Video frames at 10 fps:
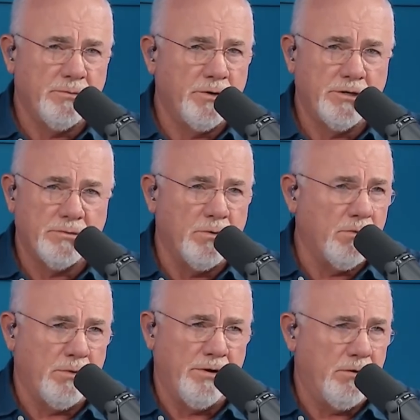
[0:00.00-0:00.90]
we just
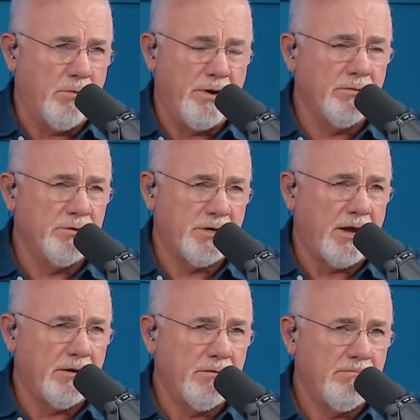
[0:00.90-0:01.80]
won't renew. We
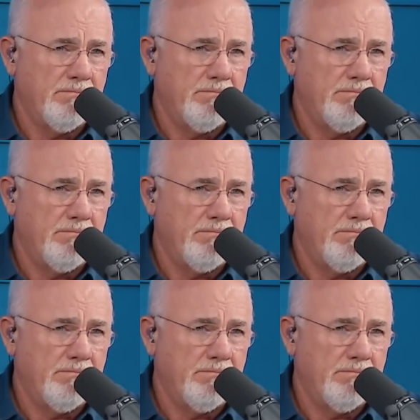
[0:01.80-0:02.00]
understand.